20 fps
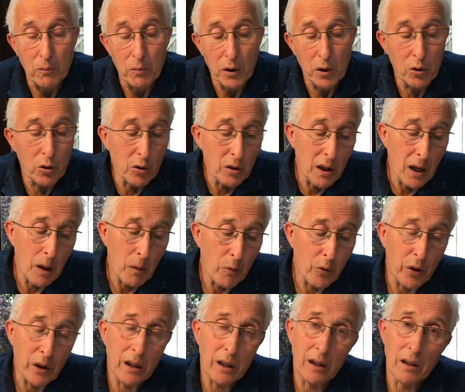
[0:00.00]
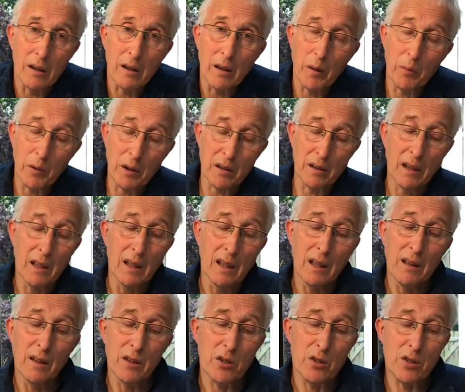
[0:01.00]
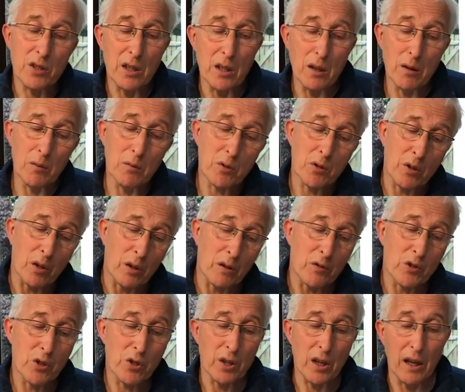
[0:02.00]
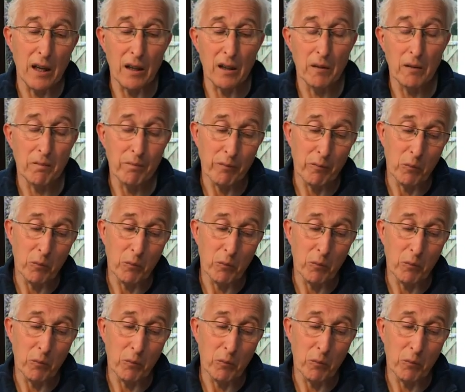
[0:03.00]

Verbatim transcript: But I couldn't help thinking about the same sort of style.